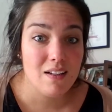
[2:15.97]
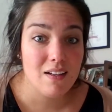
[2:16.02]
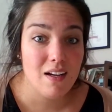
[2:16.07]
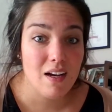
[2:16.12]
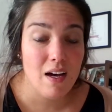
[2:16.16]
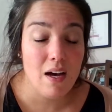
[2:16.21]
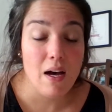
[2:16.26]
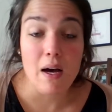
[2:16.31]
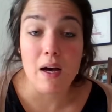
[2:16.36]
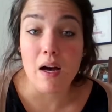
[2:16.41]

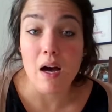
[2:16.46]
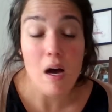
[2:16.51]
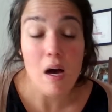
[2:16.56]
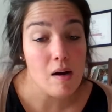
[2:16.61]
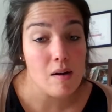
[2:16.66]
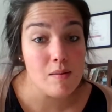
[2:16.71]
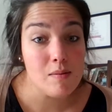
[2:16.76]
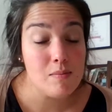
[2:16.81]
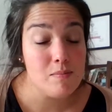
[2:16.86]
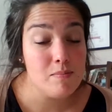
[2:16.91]
uh,
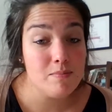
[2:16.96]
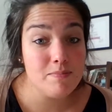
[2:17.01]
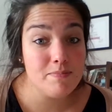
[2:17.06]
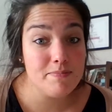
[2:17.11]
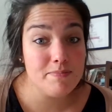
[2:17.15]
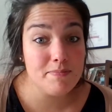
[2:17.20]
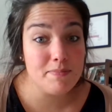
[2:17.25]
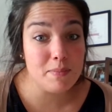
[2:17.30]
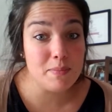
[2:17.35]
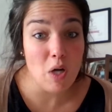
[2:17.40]
a
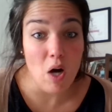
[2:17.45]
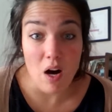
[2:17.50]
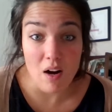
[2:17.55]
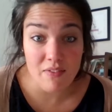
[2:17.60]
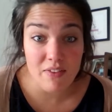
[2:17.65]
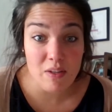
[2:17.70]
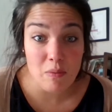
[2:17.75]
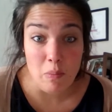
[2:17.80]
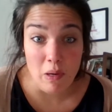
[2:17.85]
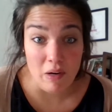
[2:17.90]

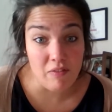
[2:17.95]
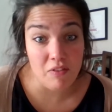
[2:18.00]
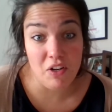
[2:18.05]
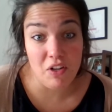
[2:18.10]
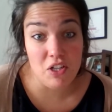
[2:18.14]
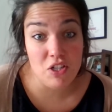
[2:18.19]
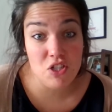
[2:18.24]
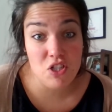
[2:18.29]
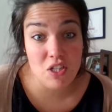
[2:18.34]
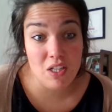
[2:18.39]
coffee
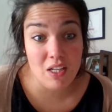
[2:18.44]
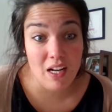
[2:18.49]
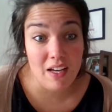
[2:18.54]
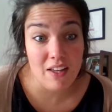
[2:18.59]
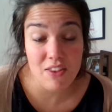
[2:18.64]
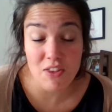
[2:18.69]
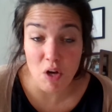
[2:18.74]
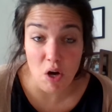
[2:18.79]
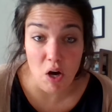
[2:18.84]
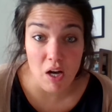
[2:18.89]
beverage that I
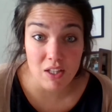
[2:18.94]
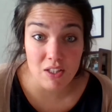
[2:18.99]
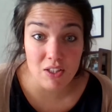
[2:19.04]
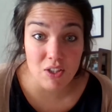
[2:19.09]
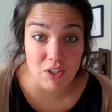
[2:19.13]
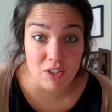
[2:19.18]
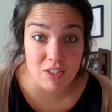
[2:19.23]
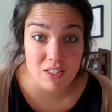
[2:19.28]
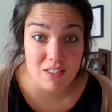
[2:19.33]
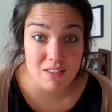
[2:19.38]
thought
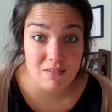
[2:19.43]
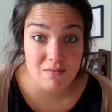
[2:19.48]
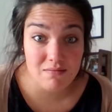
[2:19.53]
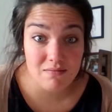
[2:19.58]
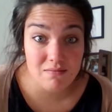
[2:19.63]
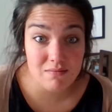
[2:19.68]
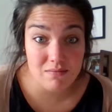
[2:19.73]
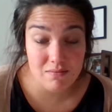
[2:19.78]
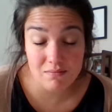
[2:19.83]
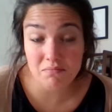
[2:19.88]
looked
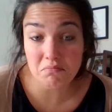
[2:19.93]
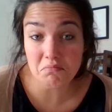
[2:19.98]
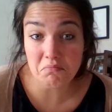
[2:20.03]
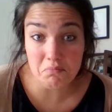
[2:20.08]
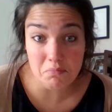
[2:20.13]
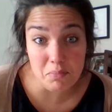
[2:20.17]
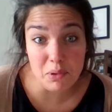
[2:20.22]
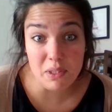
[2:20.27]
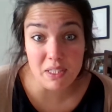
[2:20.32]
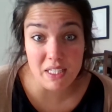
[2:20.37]

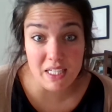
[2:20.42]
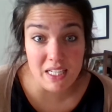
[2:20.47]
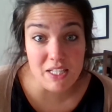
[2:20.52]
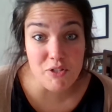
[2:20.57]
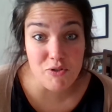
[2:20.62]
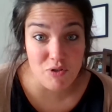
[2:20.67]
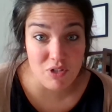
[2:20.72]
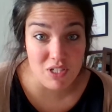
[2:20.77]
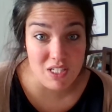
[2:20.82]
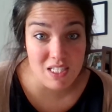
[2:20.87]
pretty
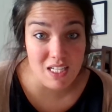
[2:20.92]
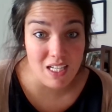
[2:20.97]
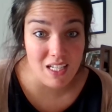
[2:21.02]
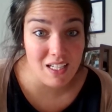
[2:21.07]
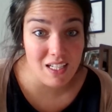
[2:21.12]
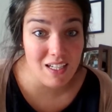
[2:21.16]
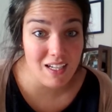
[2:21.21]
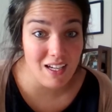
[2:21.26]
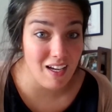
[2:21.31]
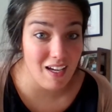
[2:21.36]

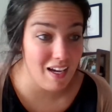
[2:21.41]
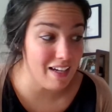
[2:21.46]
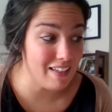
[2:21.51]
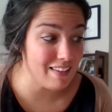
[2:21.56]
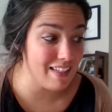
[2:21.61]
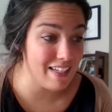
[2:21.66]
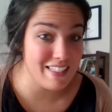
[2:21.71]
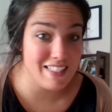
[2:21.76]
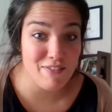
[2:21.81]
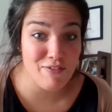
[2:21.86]
interesting. Uh, I
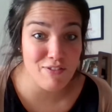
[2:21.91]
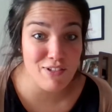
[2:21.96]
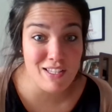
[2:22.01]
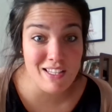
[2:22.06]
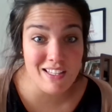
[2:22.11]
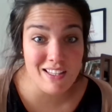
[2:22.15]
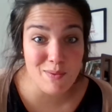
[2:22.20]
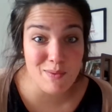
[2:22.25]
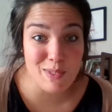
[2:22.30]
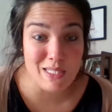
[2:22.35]
liked
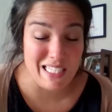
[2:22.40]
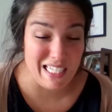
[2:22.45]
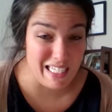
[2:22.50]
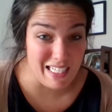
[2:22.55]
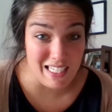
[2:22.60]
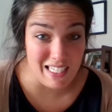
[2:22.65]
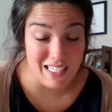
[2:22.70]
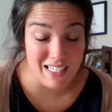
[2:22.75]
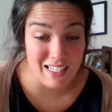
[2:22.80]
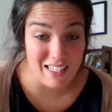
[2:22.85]
everything that was
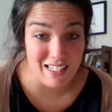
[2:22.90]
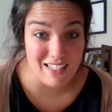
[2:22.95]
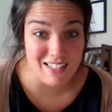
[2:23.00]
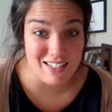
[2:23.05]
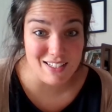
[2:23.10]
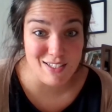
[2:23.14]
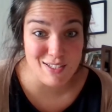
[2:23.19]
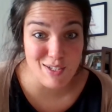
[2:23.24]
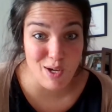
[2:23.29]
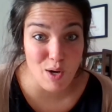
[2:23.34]
in it,
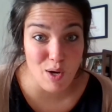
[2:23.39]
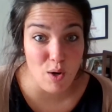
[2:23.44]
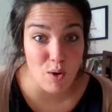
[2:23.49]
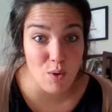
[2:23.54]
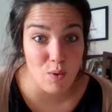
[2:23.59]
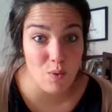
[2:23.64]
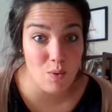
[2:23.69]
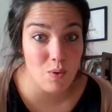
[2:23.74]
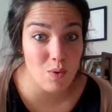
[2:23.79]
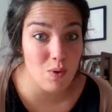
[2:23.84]
and
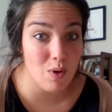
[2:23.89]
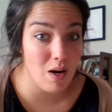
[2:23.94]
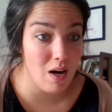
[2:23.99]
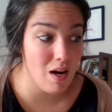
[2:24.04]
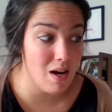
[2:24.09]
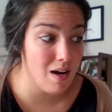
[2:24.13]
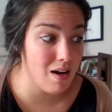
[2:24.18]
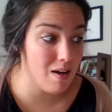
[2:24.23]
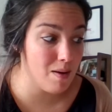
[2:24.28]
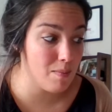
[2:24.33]
so
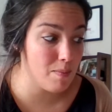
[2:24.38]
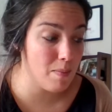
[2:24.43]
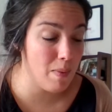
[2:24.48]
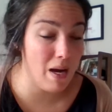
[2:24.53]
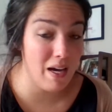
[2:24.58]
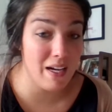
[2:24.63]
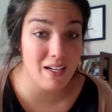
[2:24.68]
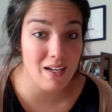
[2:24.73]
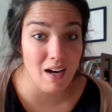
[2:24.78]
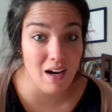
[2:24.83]
um,
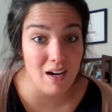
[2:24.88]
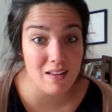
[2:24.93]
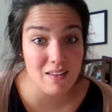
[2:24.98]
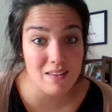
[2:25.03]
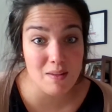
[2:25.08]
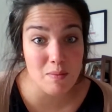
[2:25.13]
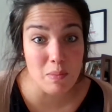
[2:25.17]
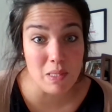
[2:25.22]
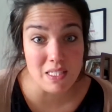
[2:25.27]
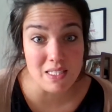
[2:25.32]
I got
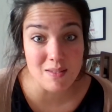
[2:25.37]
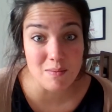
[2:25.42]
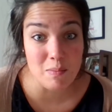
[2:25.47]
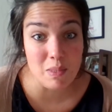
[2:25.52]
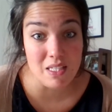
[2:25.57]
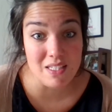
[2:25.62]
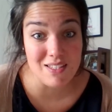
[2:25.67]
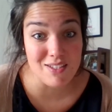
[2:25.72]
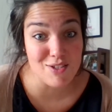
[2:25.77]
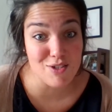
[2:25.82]
the bits and
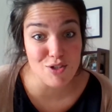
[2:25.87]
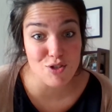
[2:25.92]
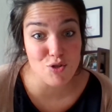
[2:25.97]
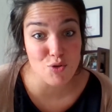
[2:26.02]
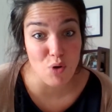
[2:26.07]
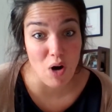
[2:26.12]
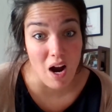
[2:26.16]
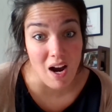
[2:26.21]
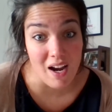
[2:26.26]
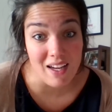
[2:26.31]
pieces to
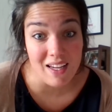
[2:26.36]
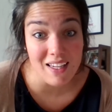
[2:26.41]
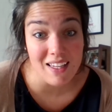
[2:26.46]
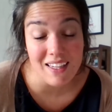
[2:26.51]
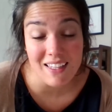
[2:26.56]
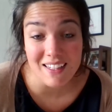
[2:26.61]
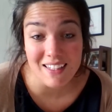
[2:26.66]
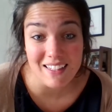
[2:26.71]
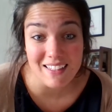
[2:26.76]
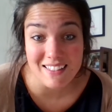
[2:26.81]
try it,
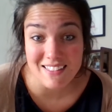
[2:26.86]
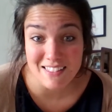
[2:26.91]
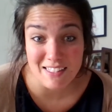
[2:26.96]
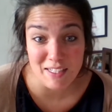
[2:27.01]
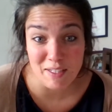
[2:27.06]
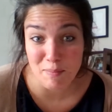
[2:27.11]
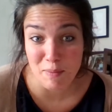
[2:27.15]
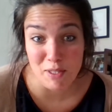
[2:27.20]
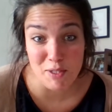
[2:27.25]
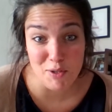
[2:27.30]
and it is
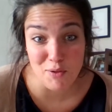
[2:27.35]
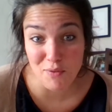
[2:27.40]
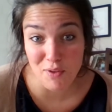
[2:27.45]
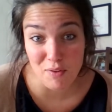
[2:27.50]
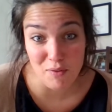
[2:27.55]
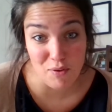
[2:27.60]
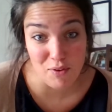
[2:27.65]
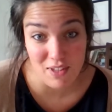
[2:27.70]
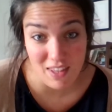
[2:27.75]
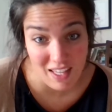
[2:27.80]
like my new
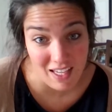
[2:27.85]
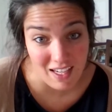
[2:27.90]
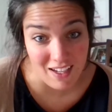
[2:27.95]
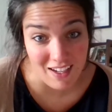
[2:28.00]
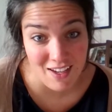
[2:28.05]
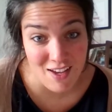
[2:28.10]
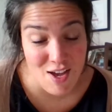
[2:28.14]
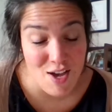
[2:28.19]
favorite thing.